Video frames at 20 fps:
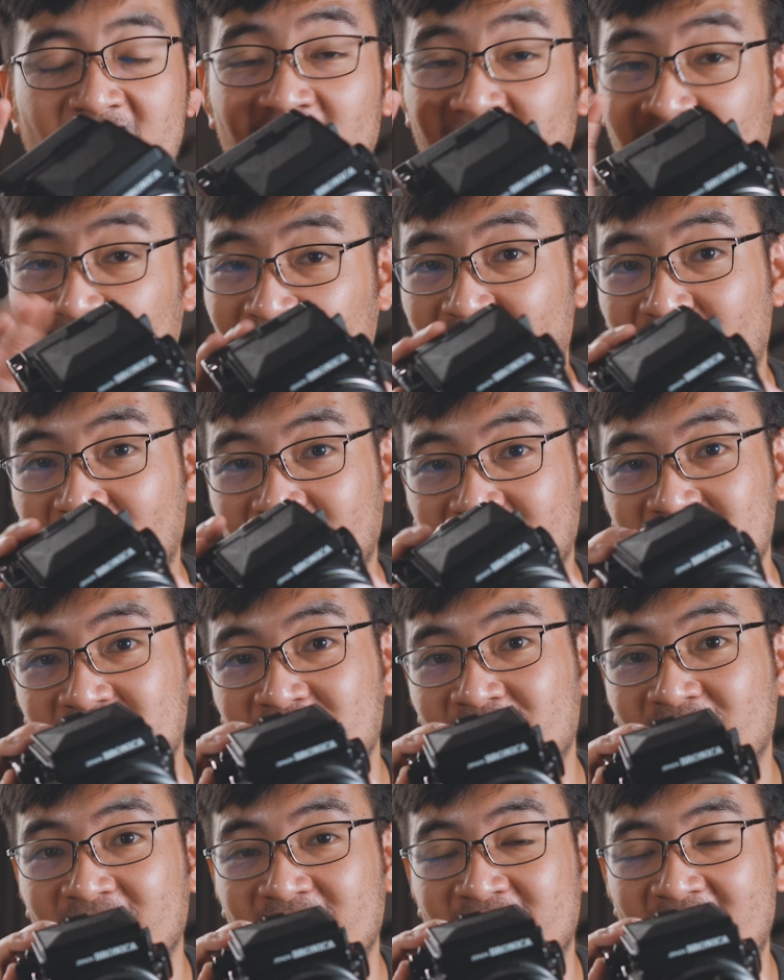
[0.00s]

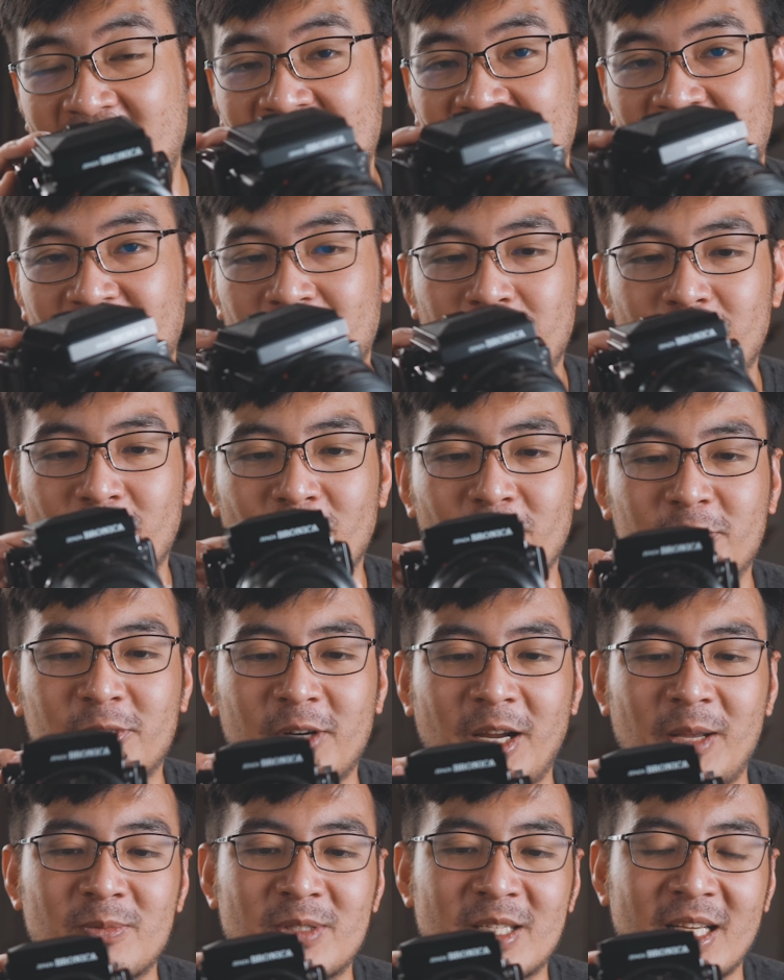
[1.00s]
larger than a full
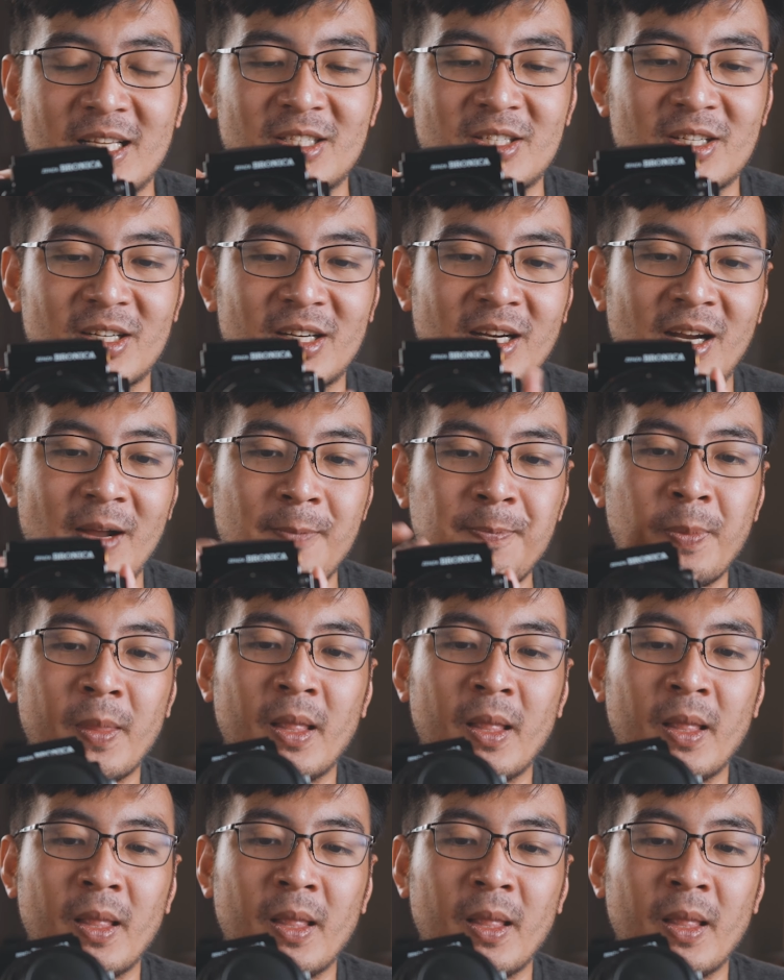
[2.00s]
frame sensor.